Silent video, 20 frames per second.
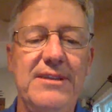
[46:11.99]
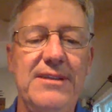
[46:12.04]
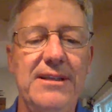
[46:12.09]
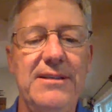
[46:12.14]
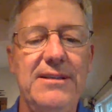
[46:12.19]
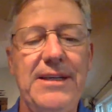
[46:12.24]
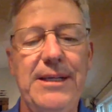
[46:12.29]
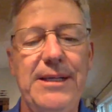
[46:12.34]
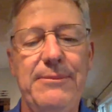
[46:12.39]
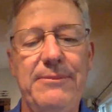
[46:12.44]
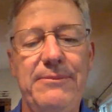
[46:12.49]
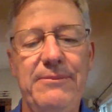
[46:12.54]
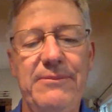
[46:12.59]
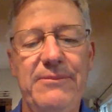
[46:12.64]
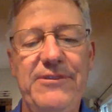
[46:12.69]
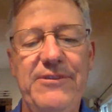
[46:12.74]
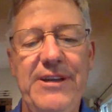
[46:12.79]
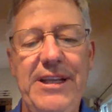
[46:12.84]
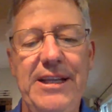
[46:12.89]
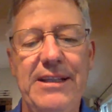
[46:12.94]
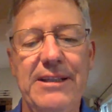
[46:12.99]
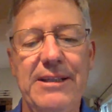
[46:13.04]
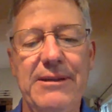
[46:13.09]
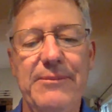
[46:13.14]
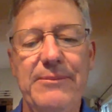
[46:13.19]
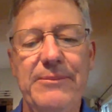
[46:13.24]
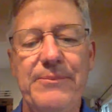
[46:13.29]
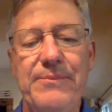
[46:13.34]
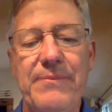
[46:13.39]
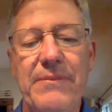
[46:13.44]
They keep feeding
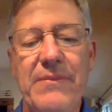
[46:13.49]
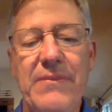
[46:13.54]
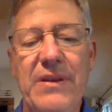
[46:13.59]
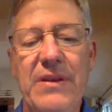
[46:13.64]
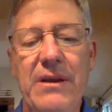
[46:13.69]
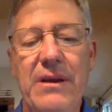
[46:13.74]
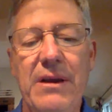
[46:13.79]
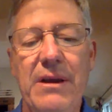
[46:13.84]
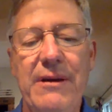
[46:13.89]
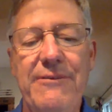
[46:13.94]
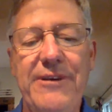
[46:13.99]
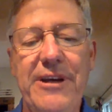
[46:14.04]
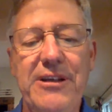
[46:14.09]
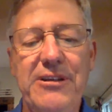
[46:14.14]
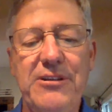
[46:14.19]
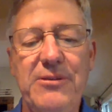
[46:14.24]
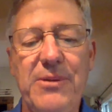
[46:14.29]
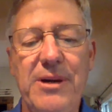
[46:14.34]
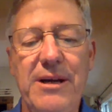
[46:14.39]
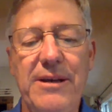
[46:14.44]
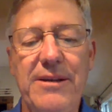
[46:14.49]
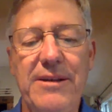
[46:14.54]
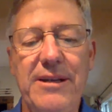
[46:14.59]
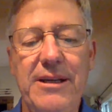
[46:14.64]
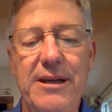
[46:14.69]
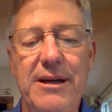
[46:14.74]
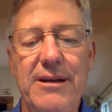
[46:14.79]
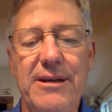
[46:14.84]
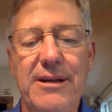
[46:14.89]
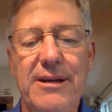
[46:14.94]
them fish while the
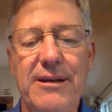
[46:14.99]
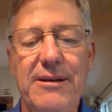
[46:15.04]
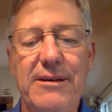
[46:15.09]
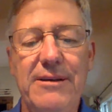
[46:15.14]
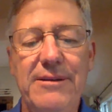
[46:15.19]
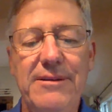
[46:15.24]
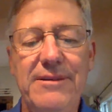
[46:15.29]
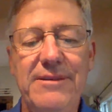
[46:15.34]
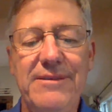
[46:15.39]
young are